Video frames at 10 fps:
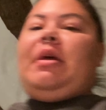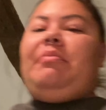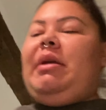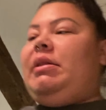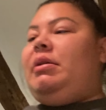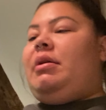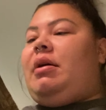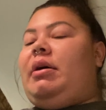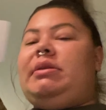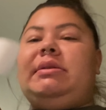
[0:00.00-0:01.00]
Mila
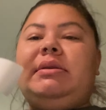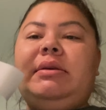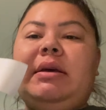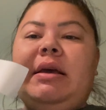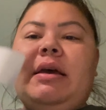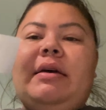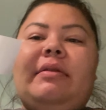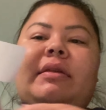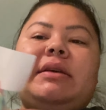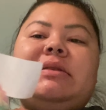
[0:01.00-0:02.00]
got
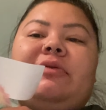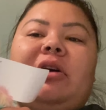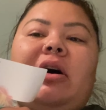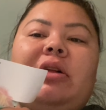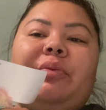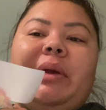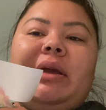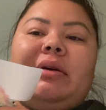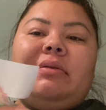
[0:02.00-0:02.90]
this for a Halloween,